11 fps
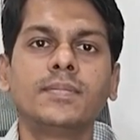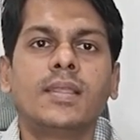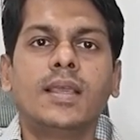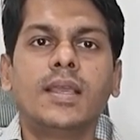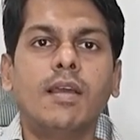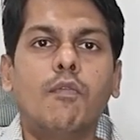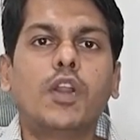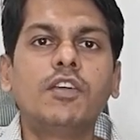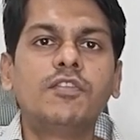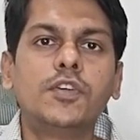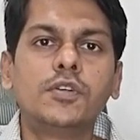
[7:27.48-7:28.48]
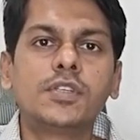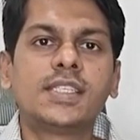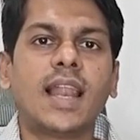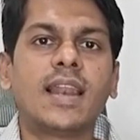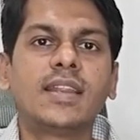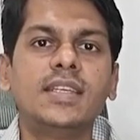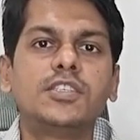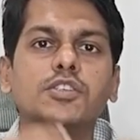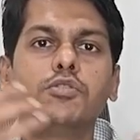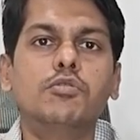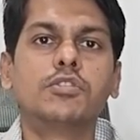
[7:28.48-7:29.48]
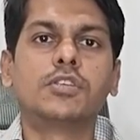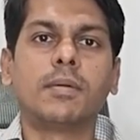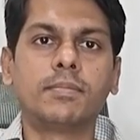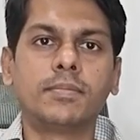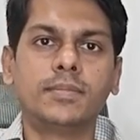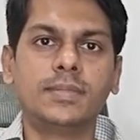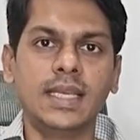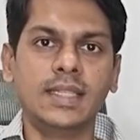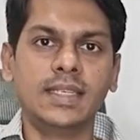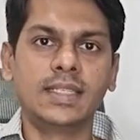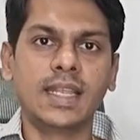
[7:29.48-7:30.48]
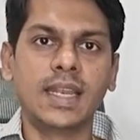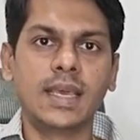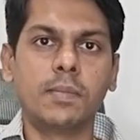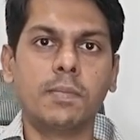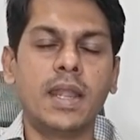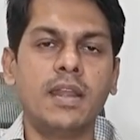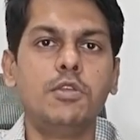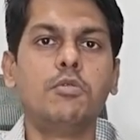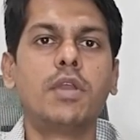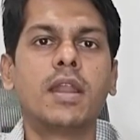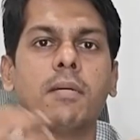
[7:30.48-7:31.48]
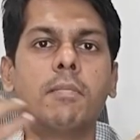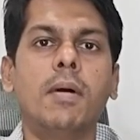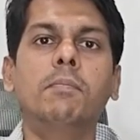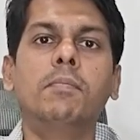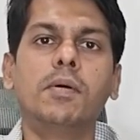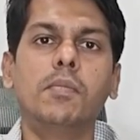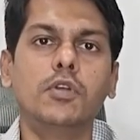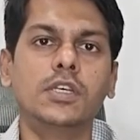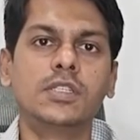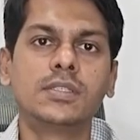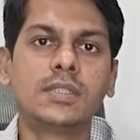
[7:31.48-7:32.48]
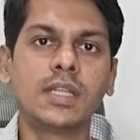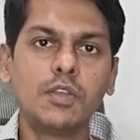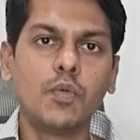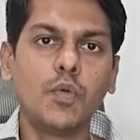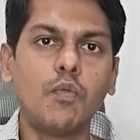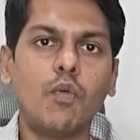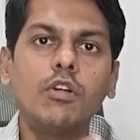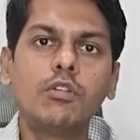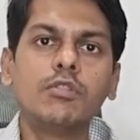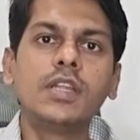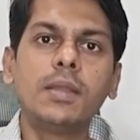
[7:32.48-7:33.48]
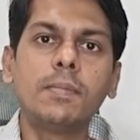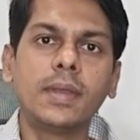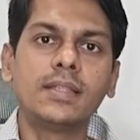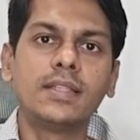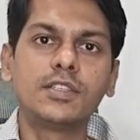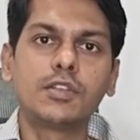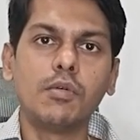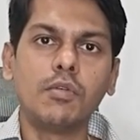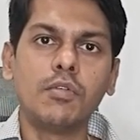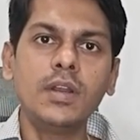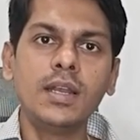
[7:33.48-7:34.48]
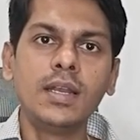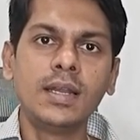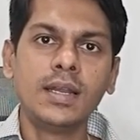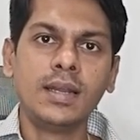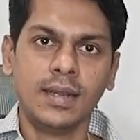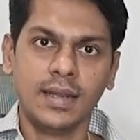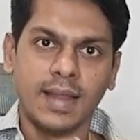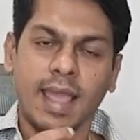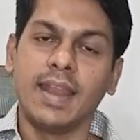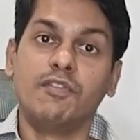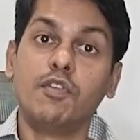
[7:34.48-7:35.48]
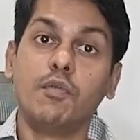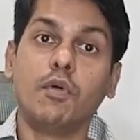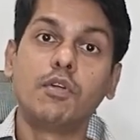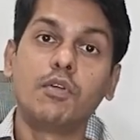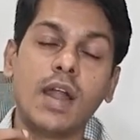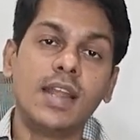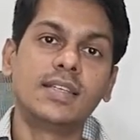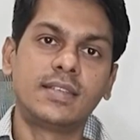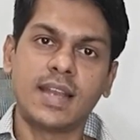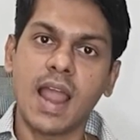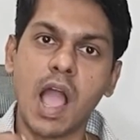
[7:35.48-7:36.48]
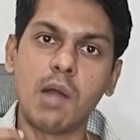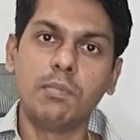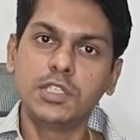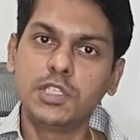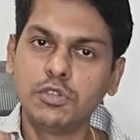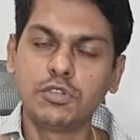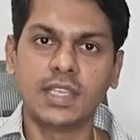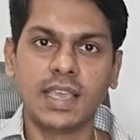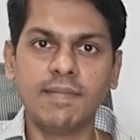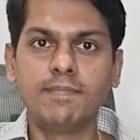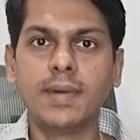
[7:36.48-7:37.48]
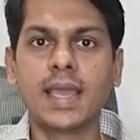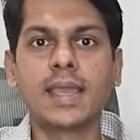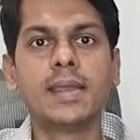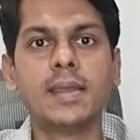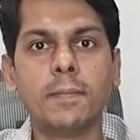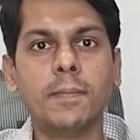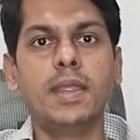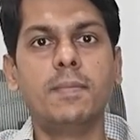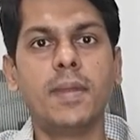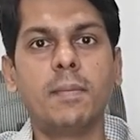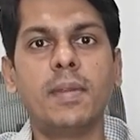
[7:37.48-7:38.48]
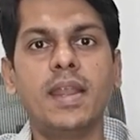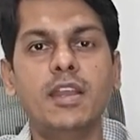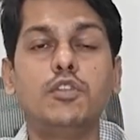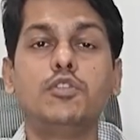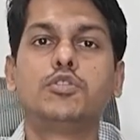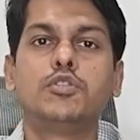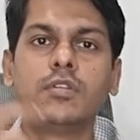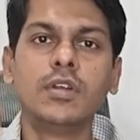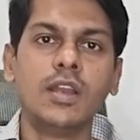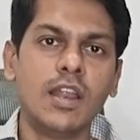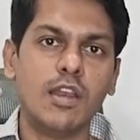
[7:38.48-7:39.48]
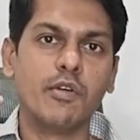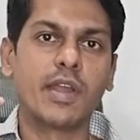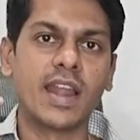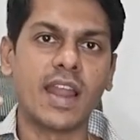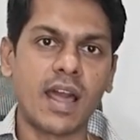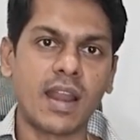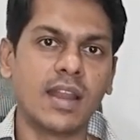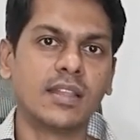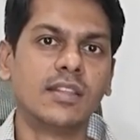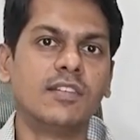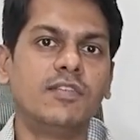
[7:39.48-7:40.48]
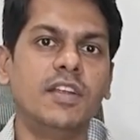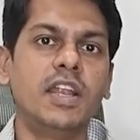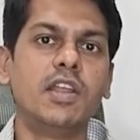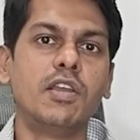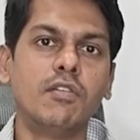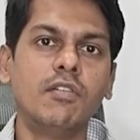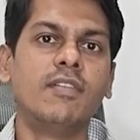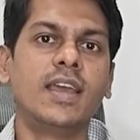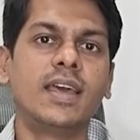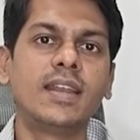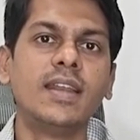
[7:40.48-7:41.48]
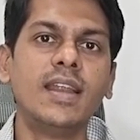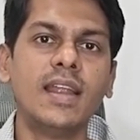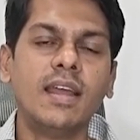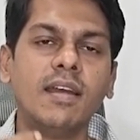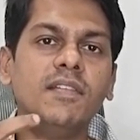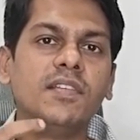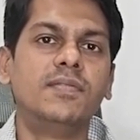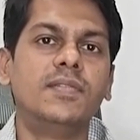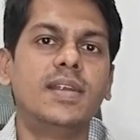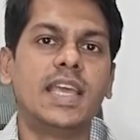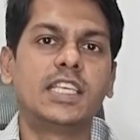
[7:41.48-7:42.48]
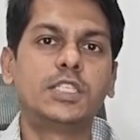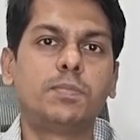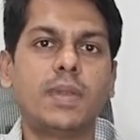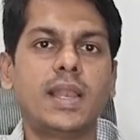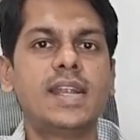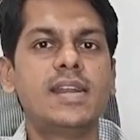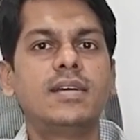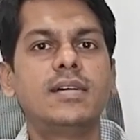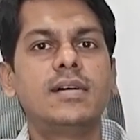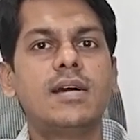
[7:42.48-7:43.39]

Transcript: What if your salary just goes up in this increment? You get a bumper bonus. Then you would want to repay this loan. And if you want to understand how much you save by prepayment, you should look at our another video where we've explained the